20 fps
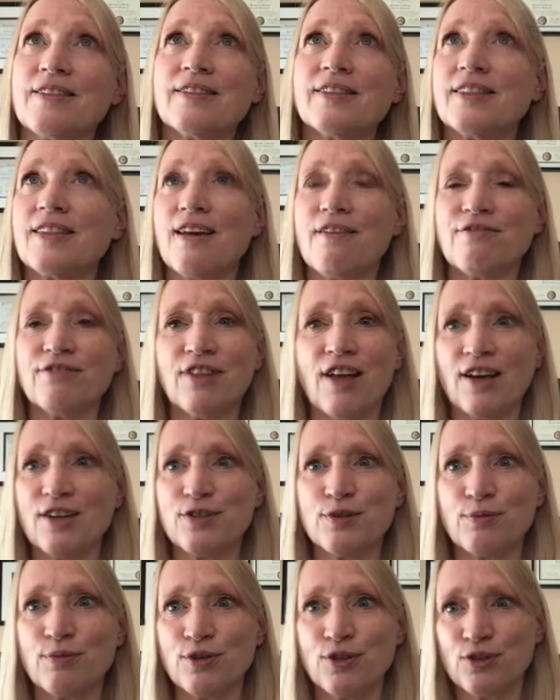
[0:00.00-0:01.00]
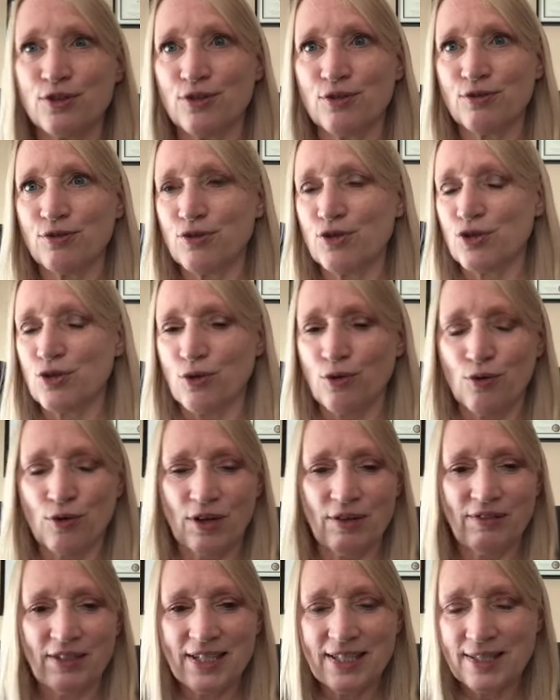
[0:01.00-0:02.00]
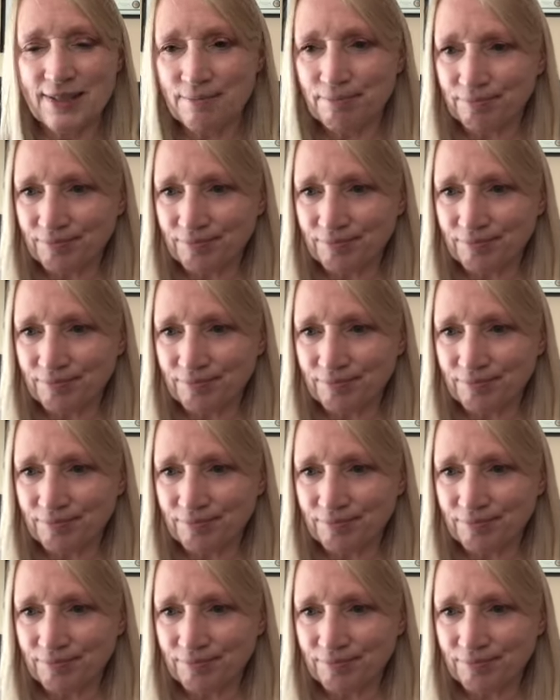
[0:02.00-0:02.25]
that floss was so grievous.